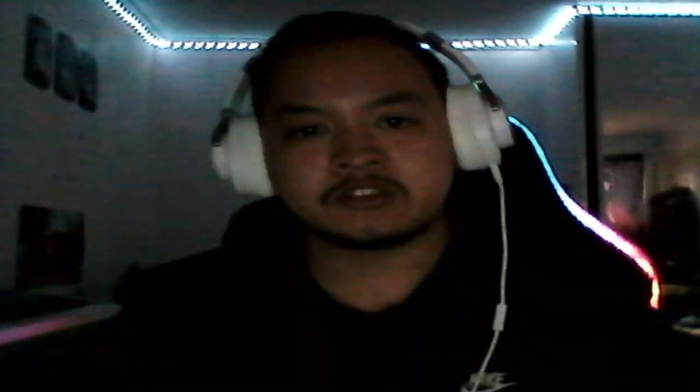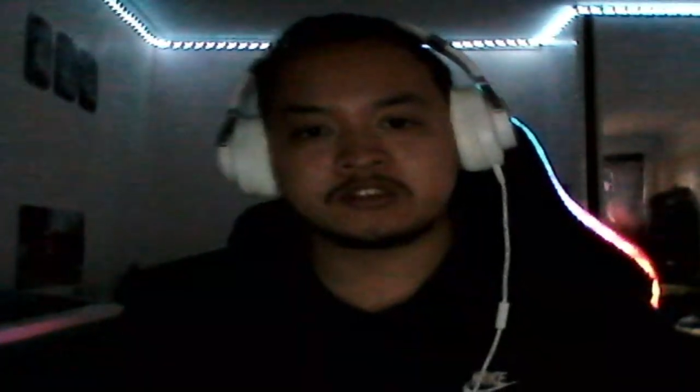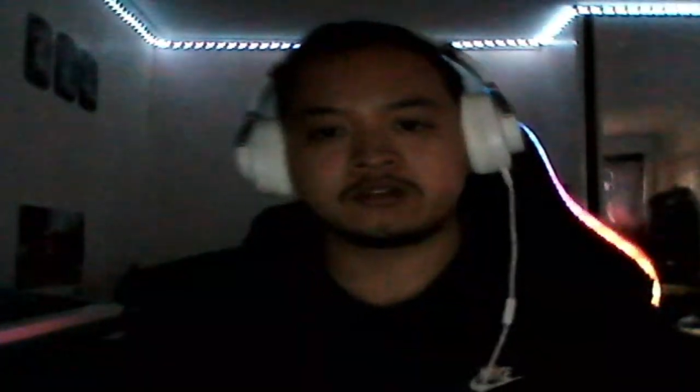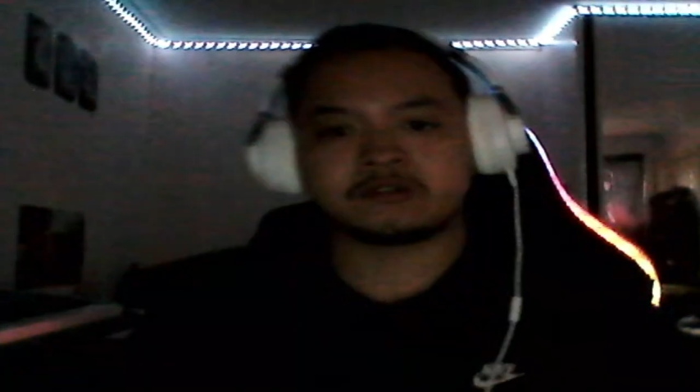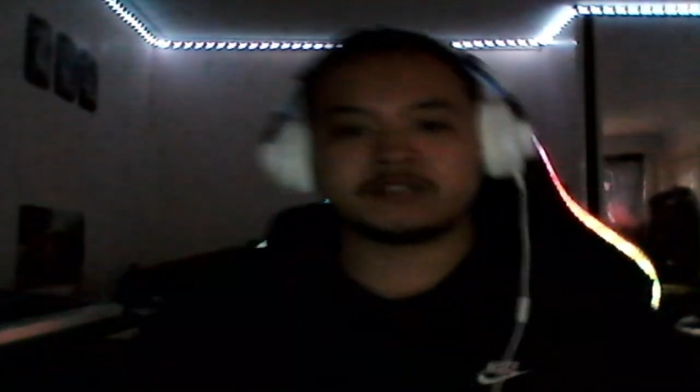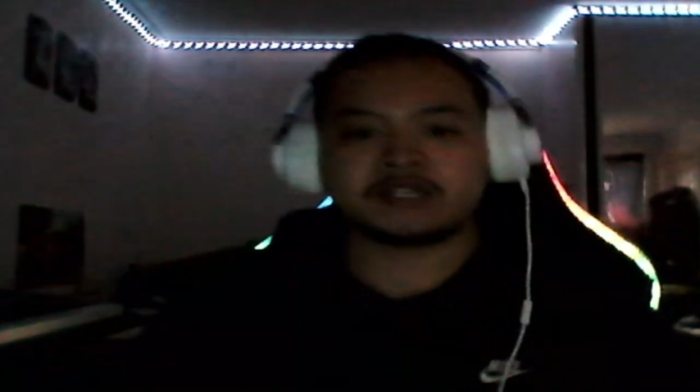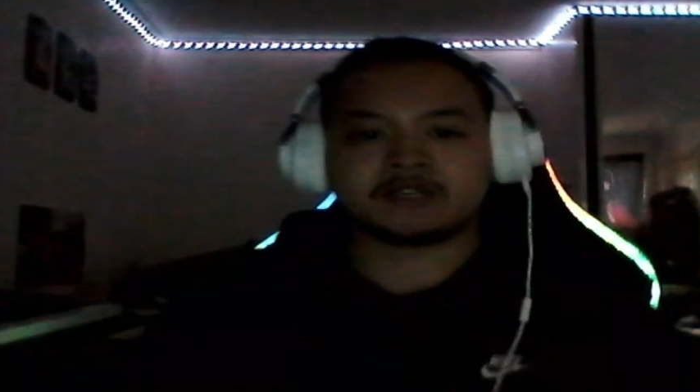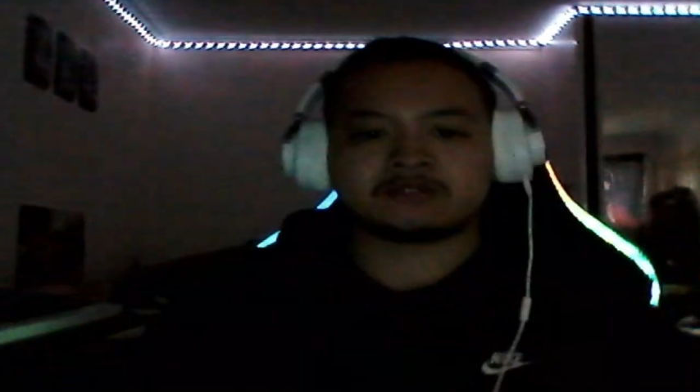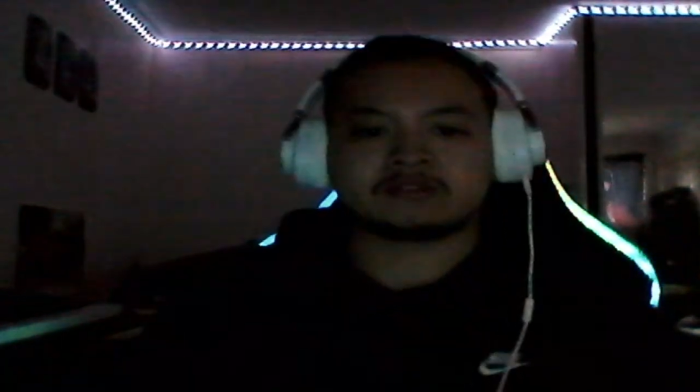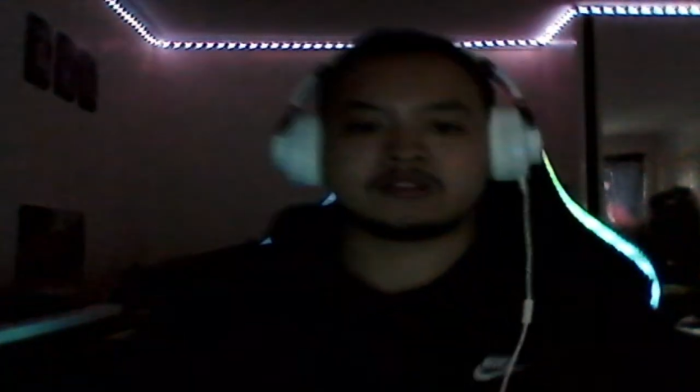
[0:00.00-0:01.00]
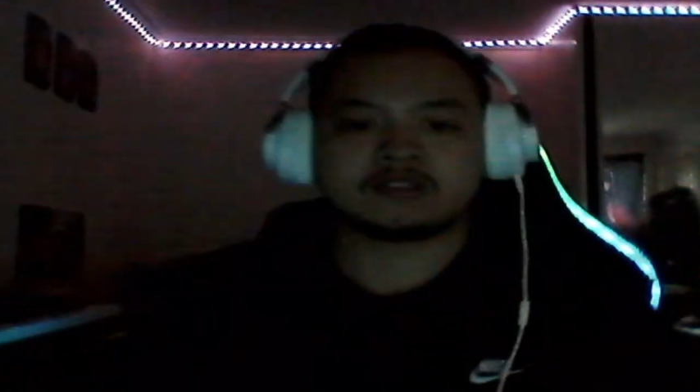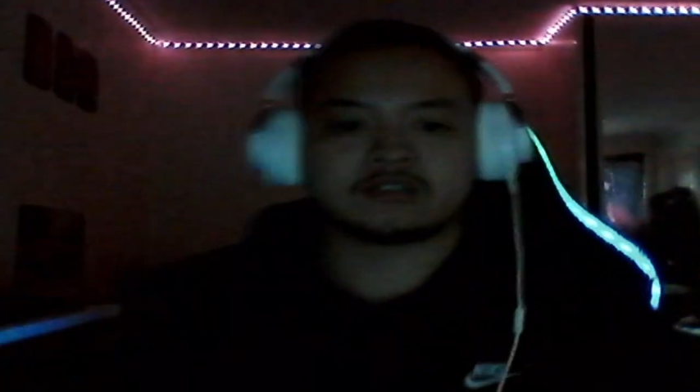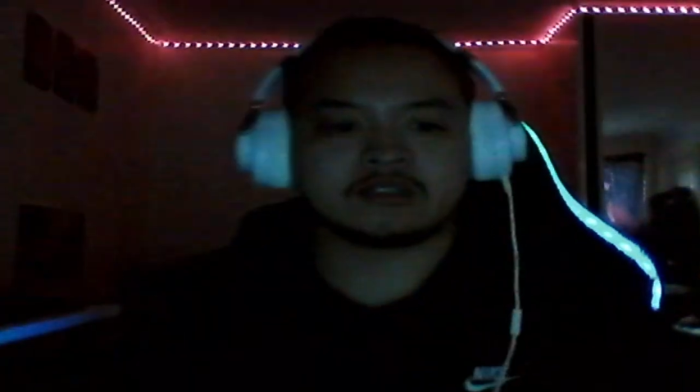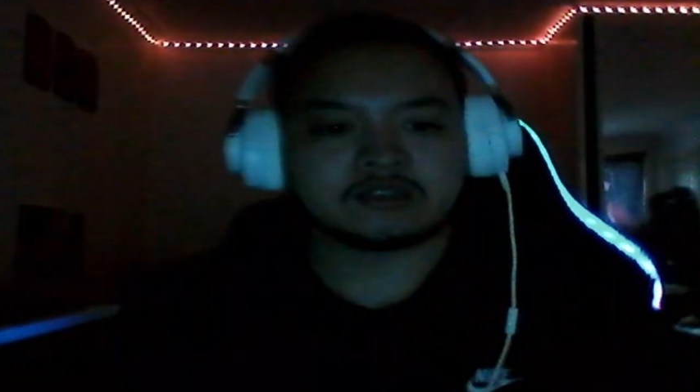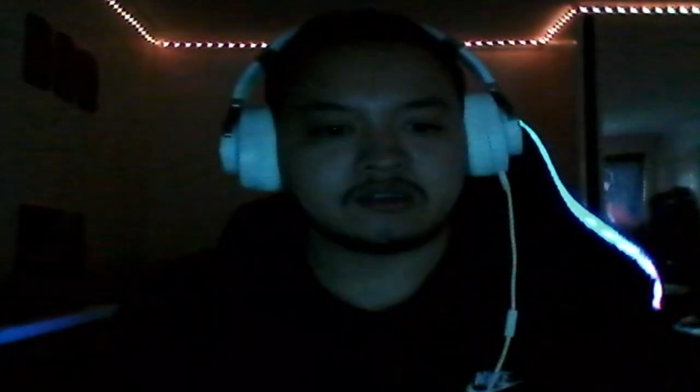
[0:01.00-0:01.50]
So yeah,
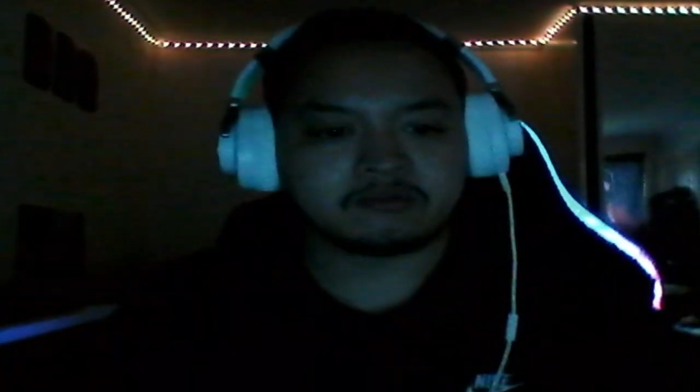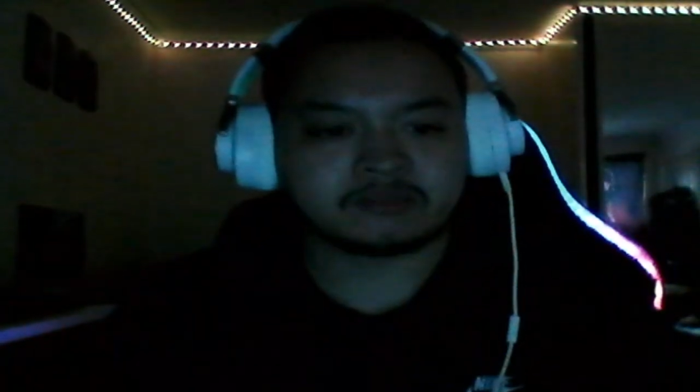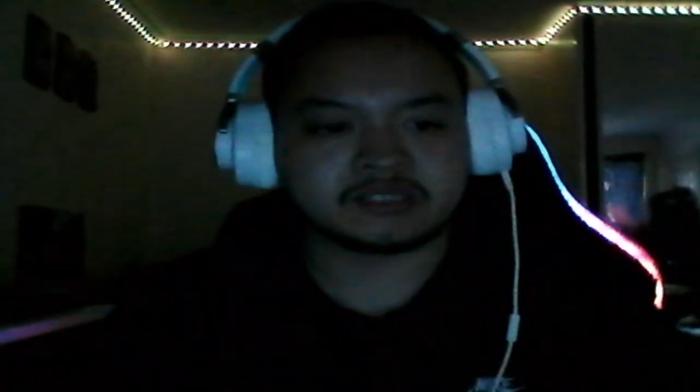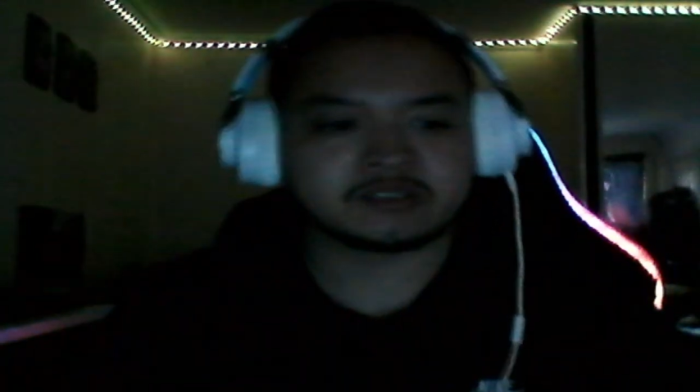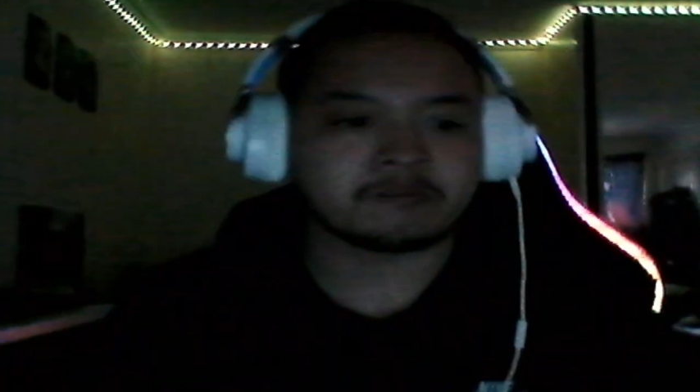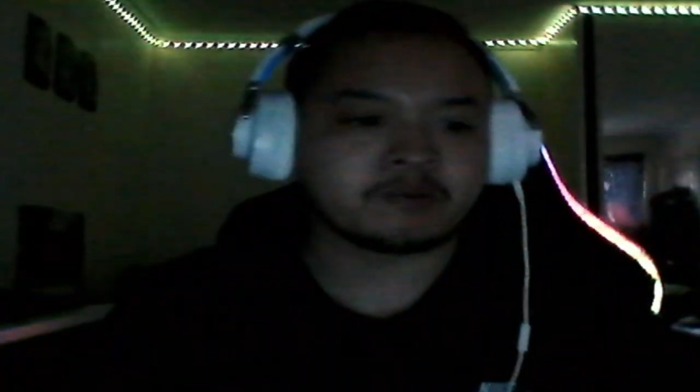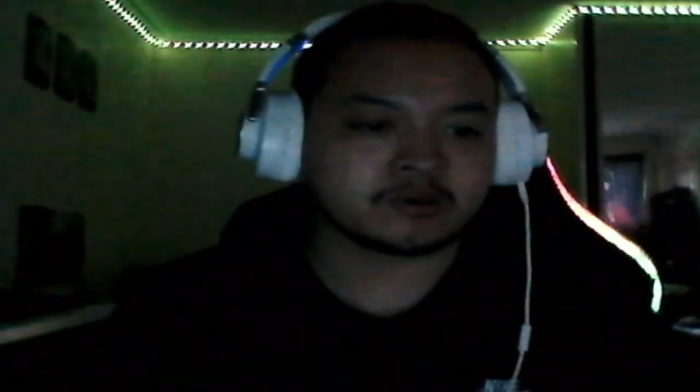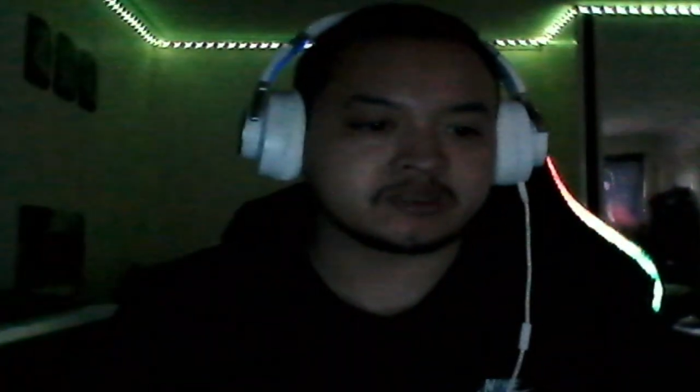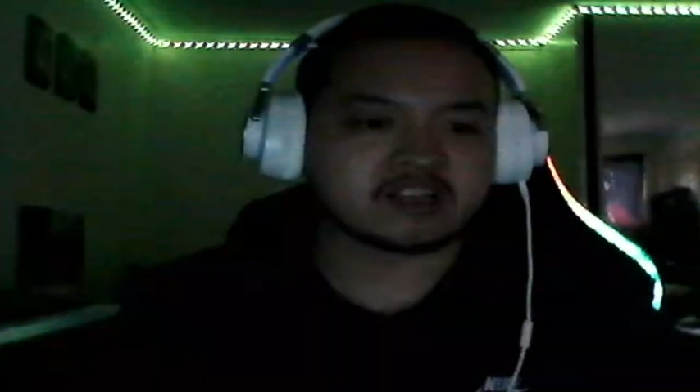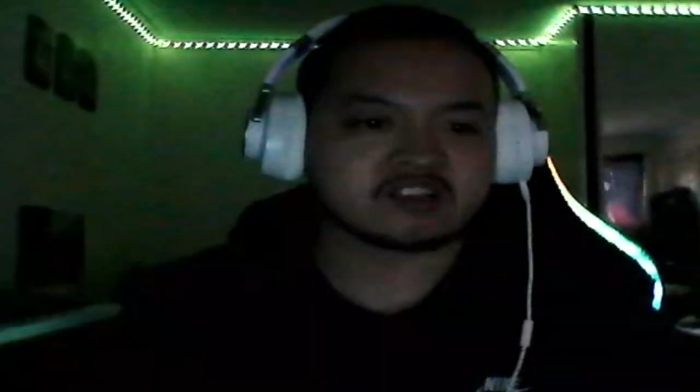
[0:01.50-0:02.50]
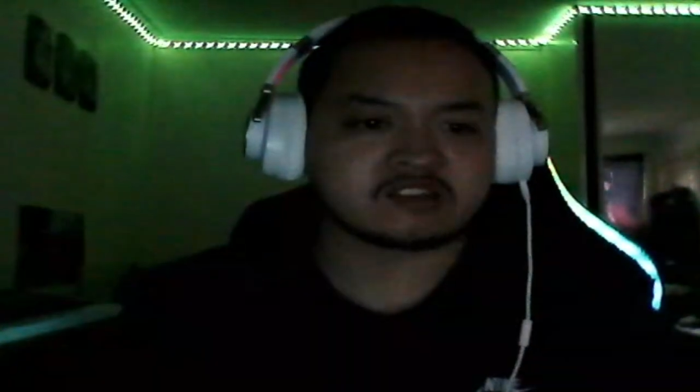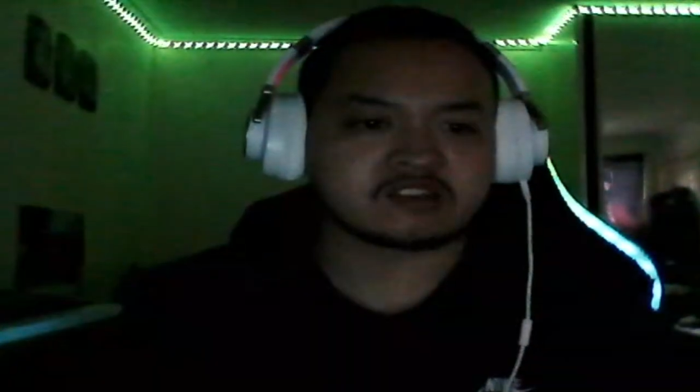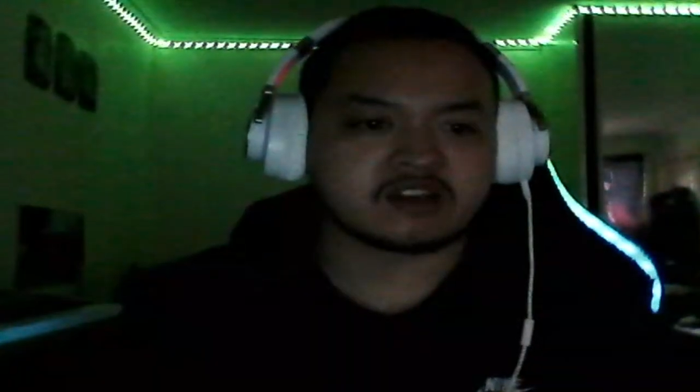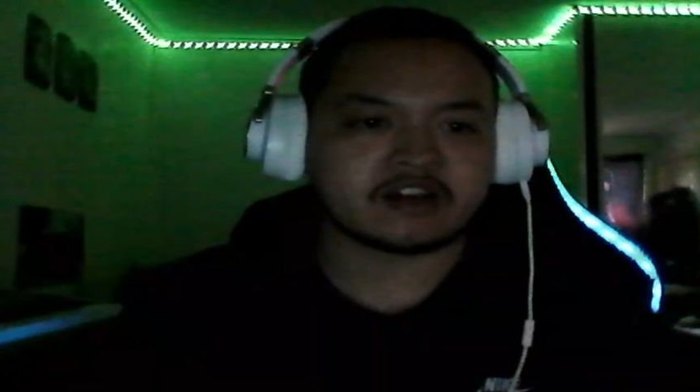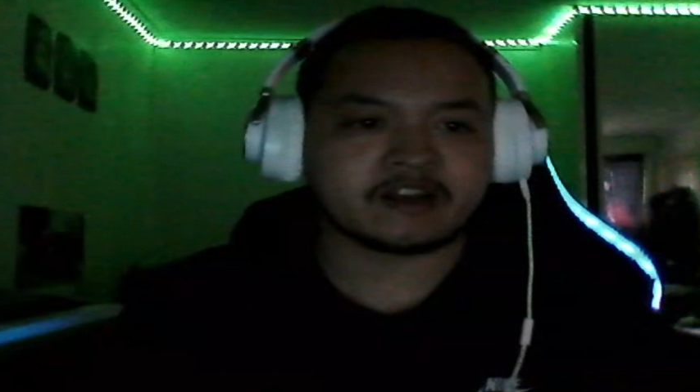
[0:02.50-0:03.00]
please support that
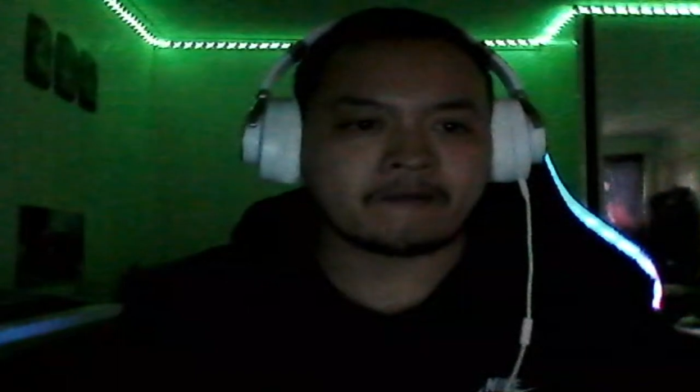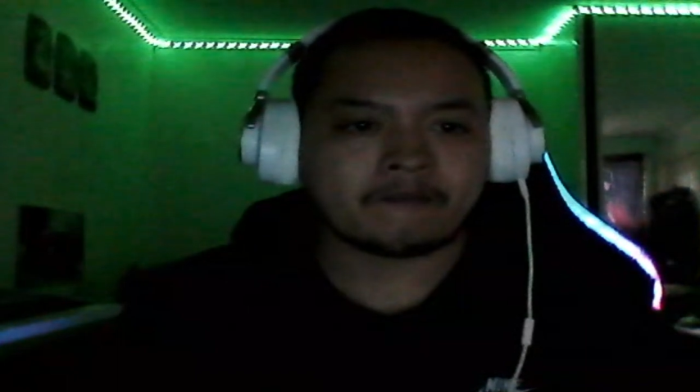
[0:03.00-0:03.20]
guy